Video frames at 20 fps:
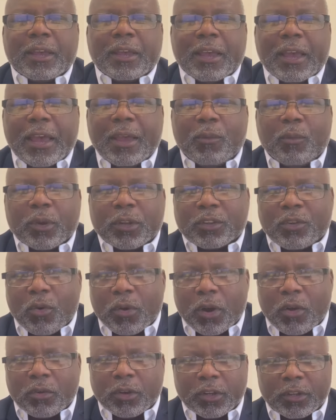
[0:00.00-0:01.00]
Hey, what's
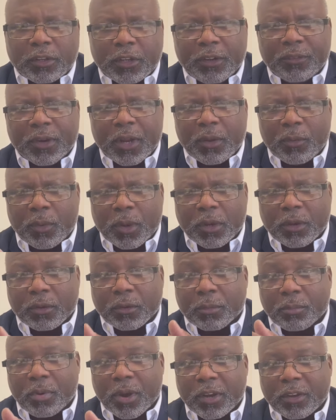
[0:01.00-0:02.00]
going on? It's Stephen A.
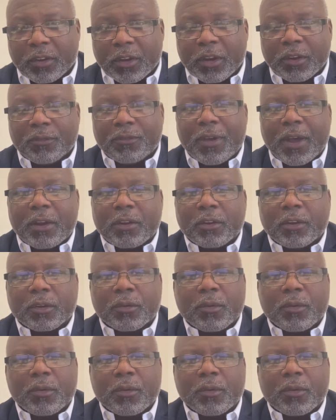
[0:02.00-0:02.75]
Williams, president and founder of the